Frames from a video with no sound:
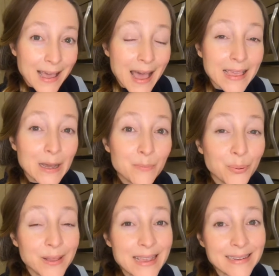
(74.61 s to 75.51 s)
a
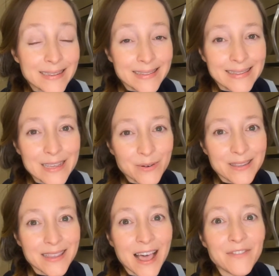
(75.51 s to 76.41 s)
complete
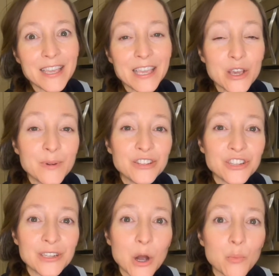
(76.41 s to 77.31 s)
sequence of a human
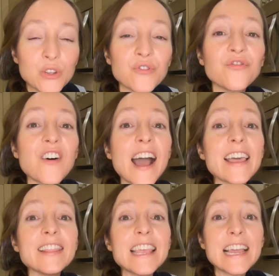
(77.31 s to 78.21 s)
genome was
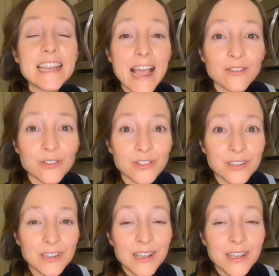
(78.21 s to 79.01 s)
finally announced